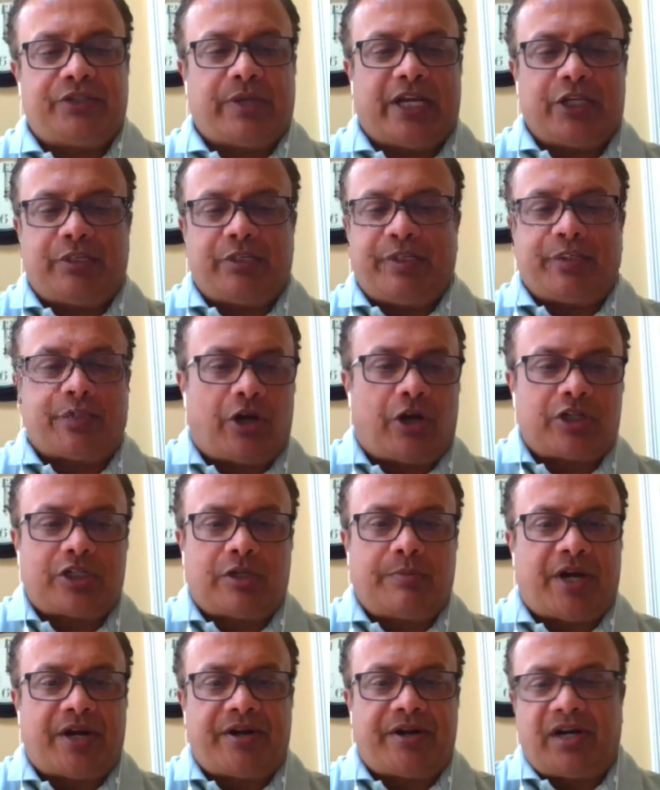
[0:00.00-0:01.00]
as we talked
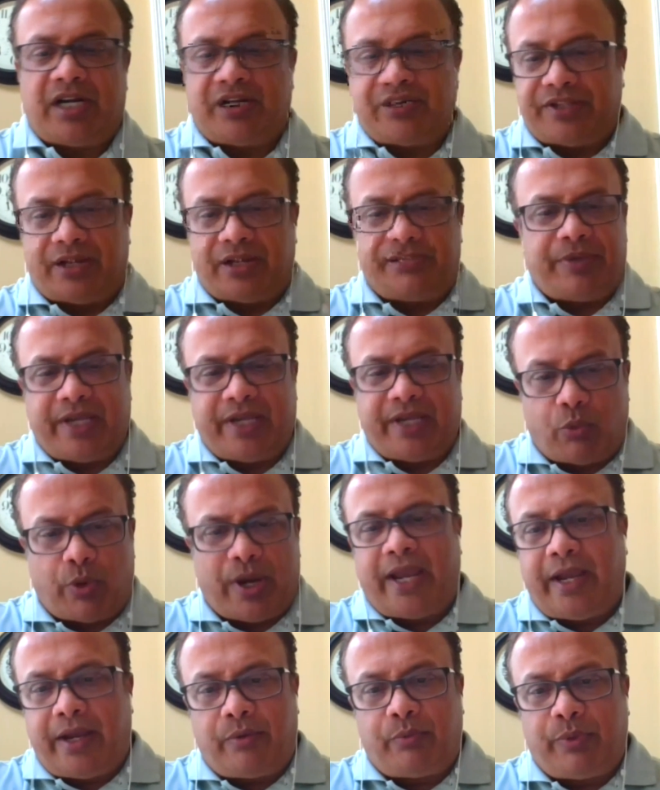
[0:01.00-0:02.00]
about earlier, there'll be a
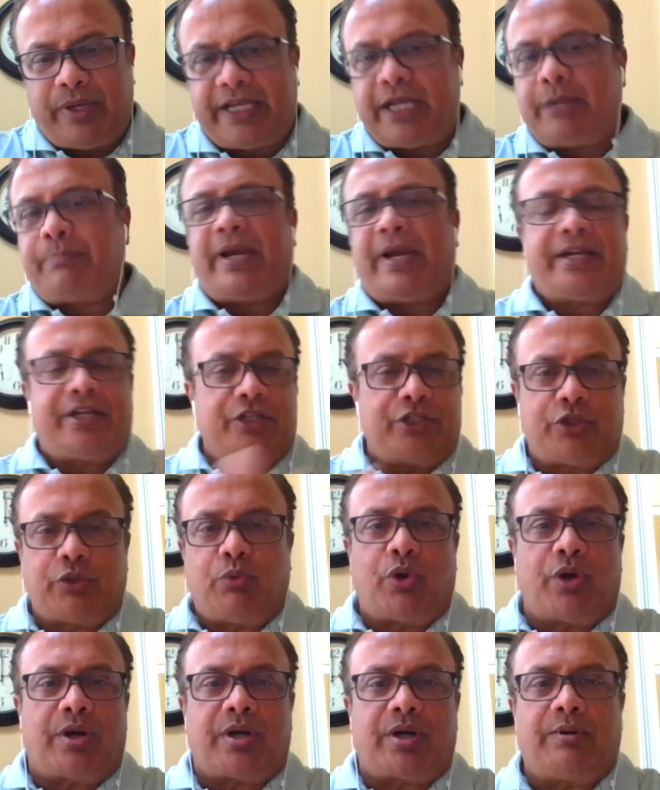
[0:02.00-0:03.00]
way we get back into
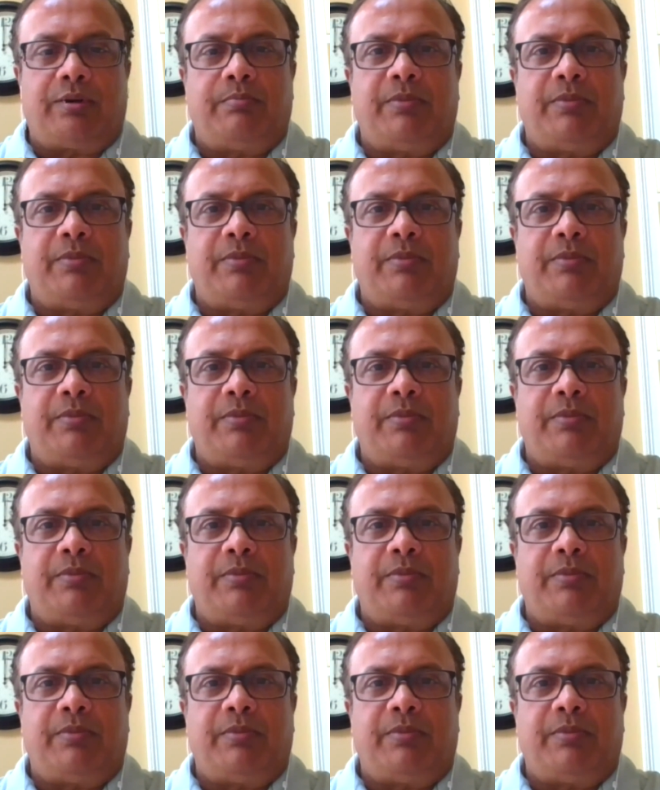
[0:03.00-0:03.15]
work,